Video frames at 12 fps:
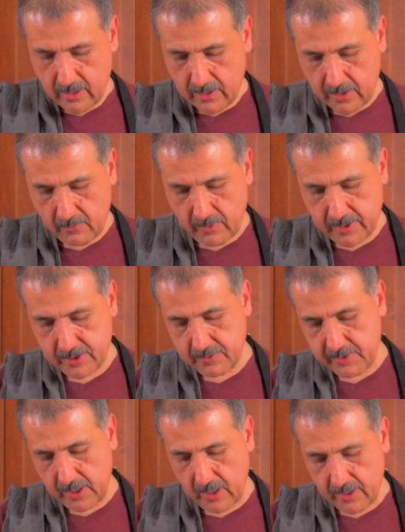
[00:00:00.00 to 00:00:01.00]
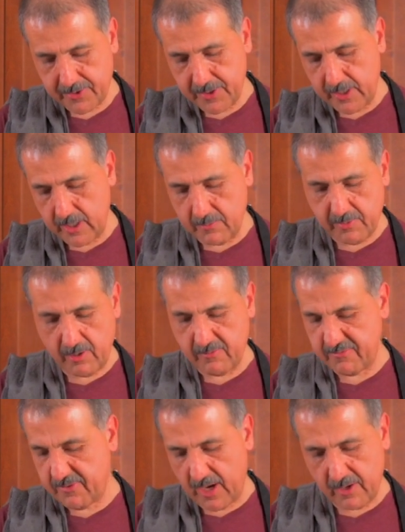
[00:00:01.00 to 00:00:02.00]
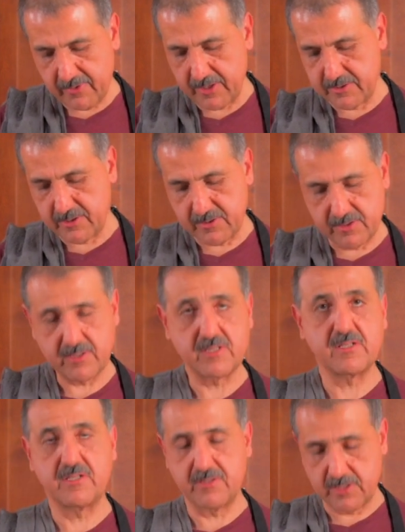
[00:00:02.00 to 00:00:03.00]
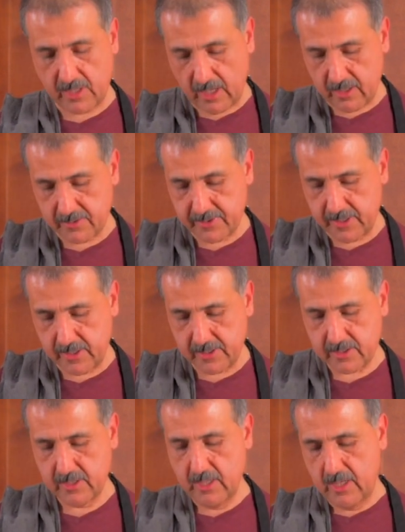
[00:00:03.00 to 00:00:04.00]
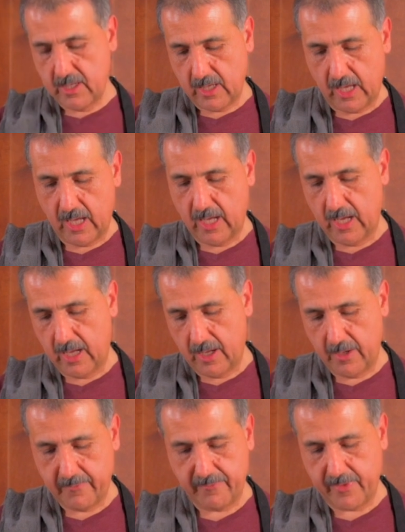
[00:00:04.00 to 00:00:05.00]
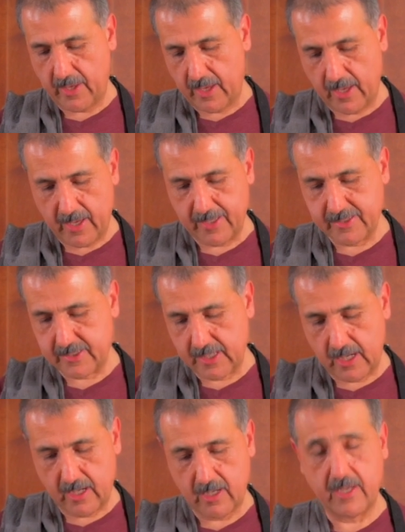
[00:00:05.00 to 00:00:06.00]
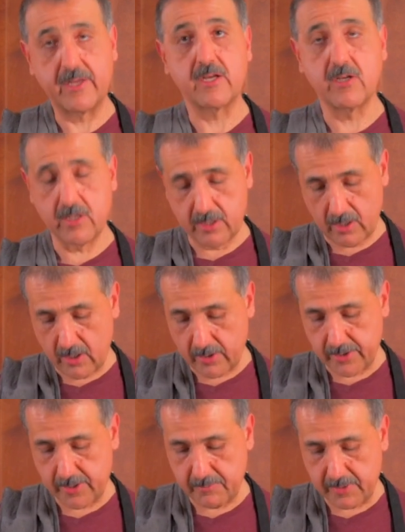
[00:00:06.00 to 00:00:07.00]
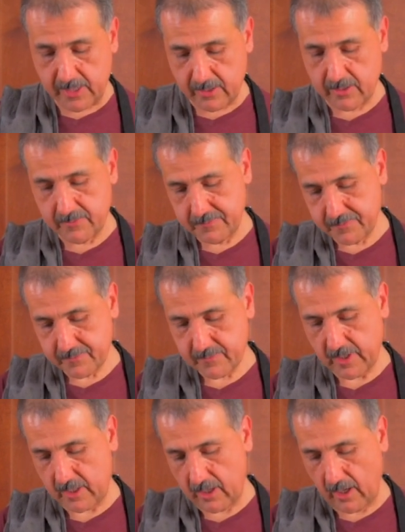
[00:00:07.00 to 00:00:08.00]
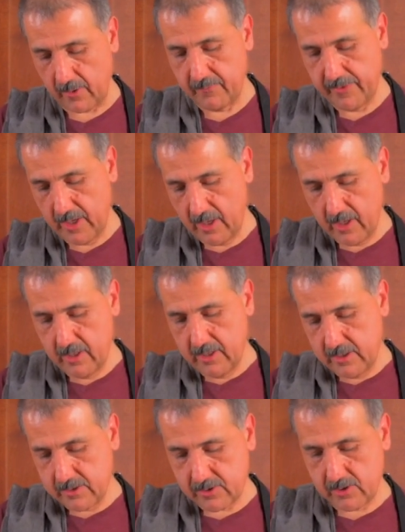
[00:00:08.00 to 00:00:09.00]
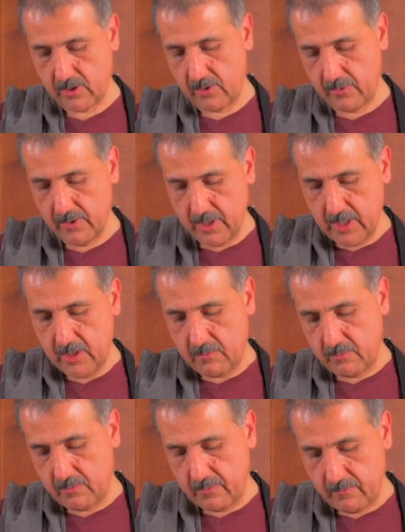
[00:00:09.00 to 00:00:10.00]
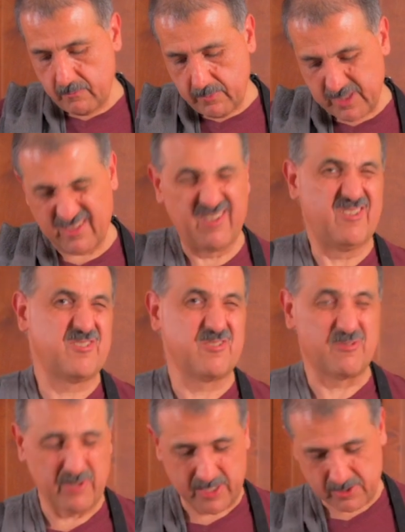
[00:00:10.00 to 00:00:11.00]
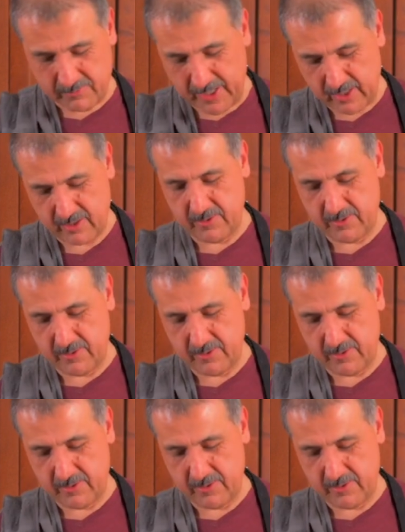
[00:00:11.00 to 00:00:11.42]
They want it to be healthy, about 500 to 600 calories, and a good hearty meal. Okay, so. But also quick to make.